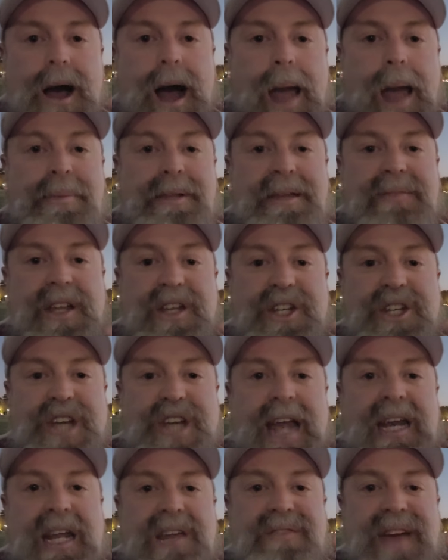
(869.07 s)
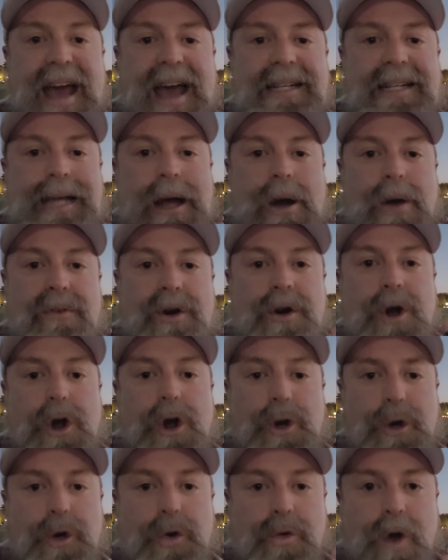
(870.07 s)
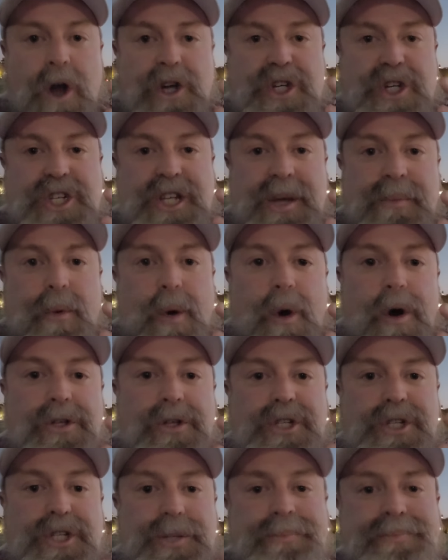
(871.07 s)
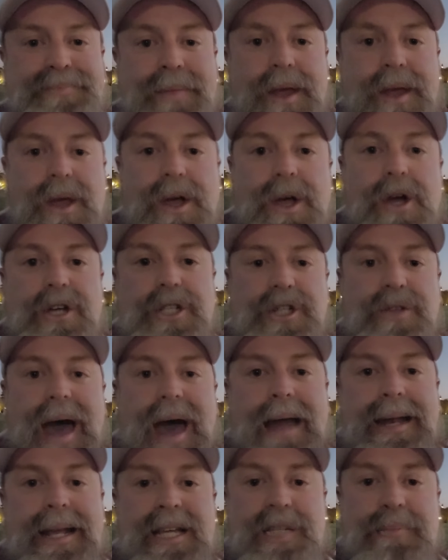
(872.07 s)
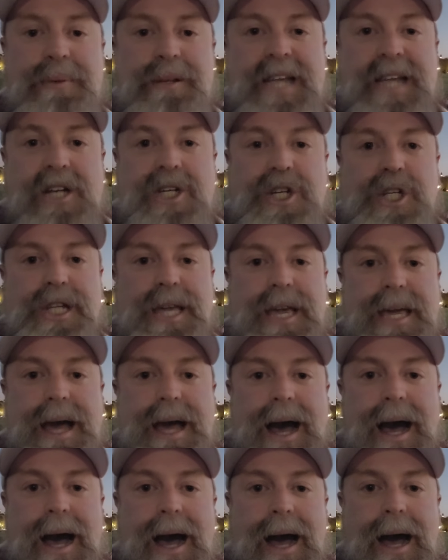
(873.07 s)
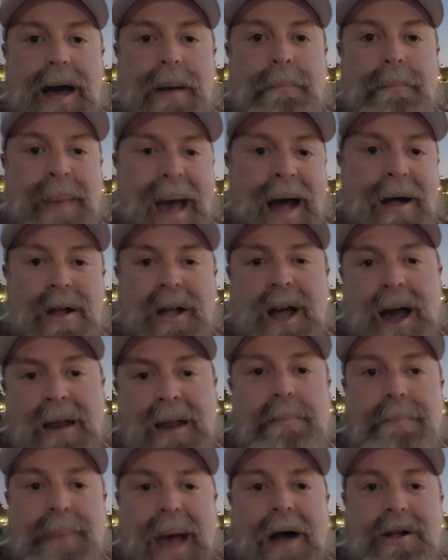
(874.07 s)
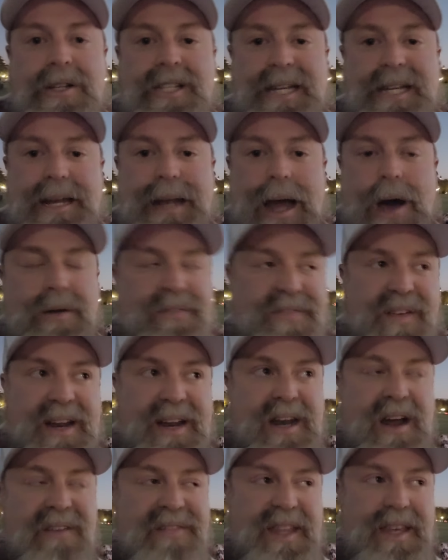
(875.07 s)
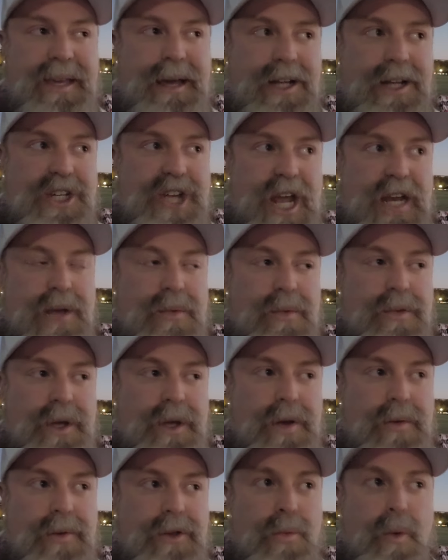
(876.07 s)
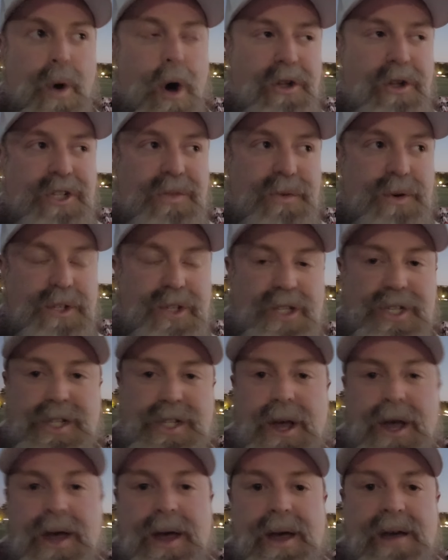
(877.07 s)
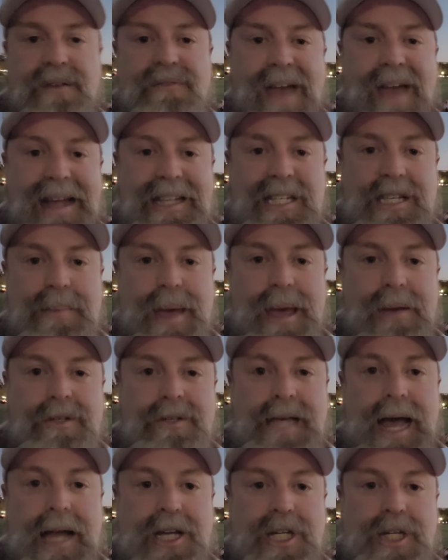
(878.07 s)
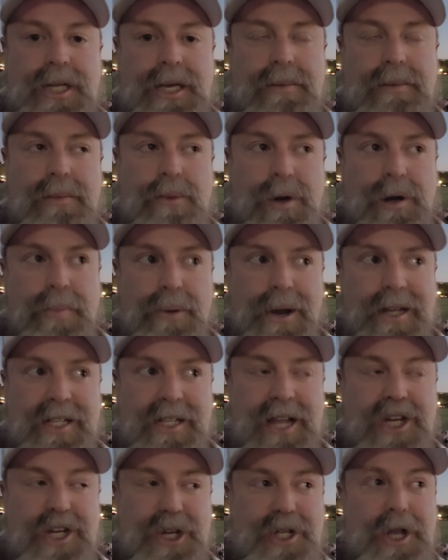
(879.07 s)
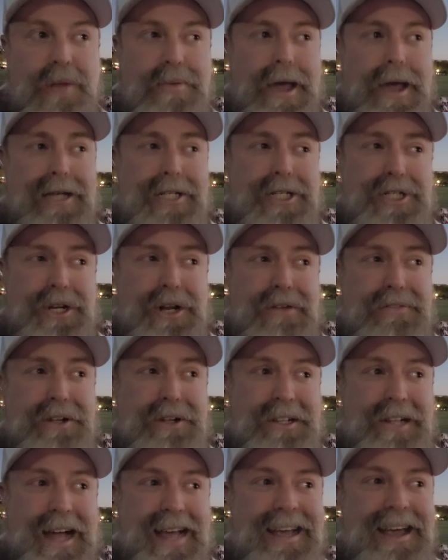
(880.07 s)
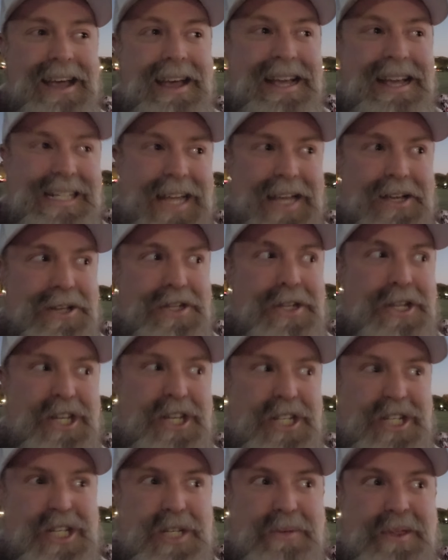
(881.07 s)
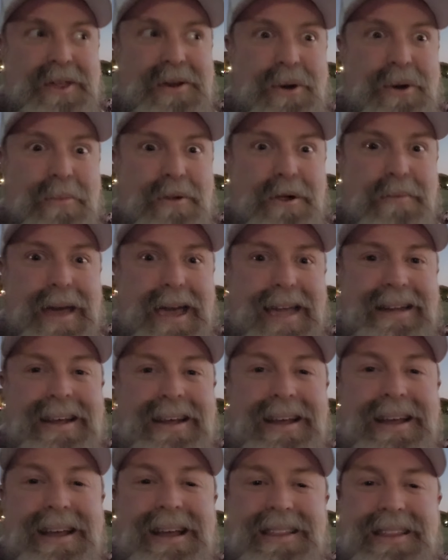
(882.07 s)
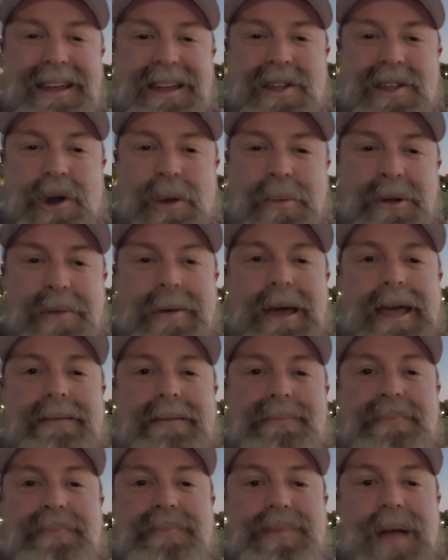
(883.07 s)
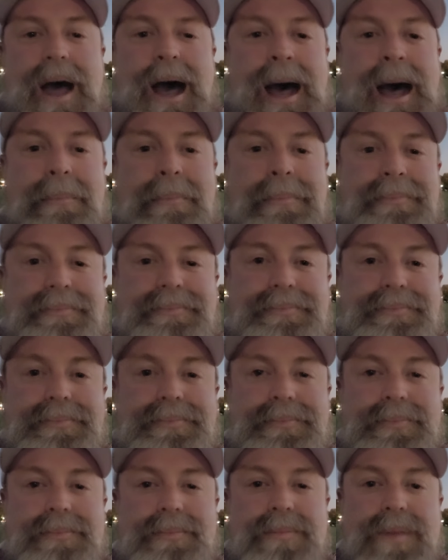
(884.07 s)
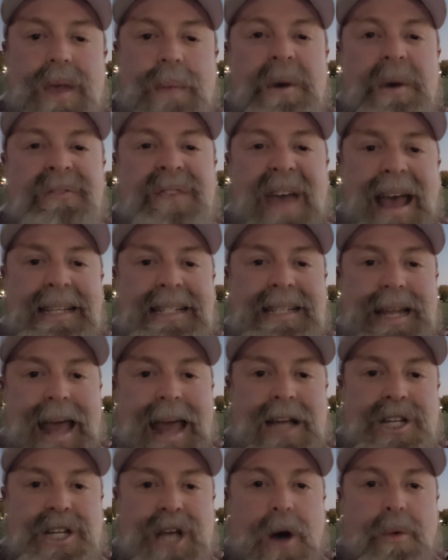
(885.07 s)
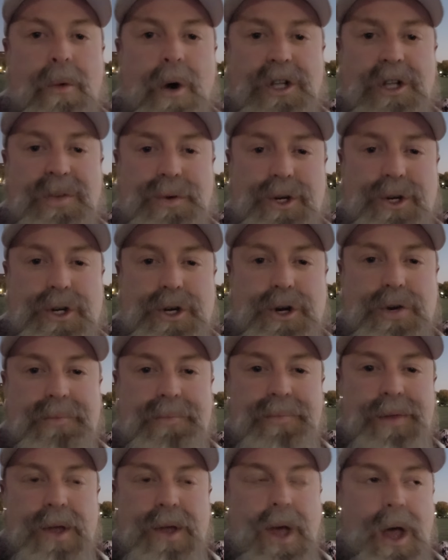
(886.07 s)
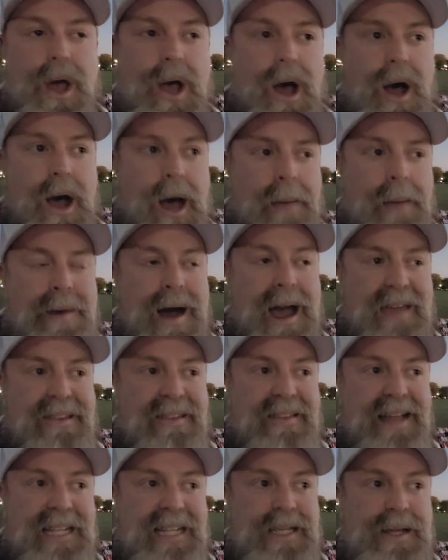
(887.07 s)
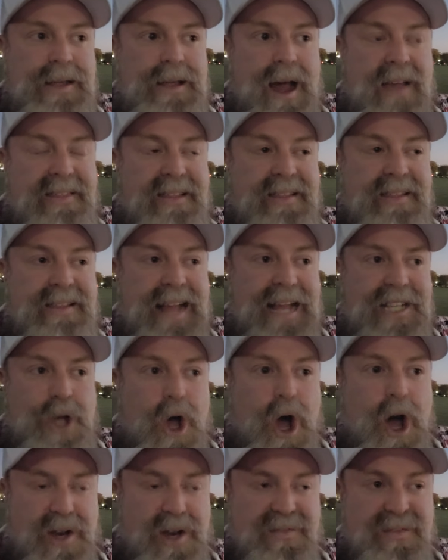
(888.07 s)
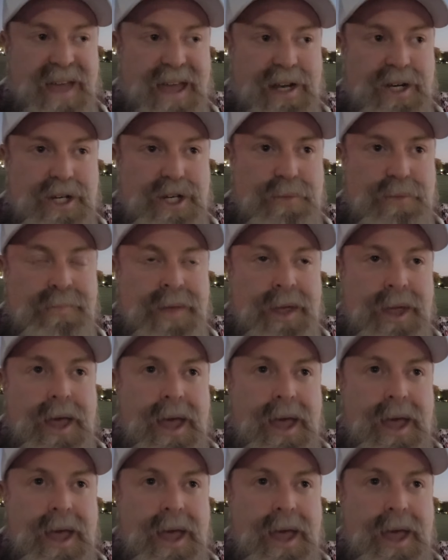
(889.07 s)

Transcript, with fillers: I believe that JD Vance, however, crushed Tim Walz. So that is potentially uh, kind of balancing it out. Funny enough, the uh, JD, the, the Walz versus Vance debate was actually what a presidential debate should have looked like. It's like, could this just be the normal debate? The, the normal debate? Um, but Vance did edge out Walz for sure. Um, I think that's a I think that that's a hot advantage.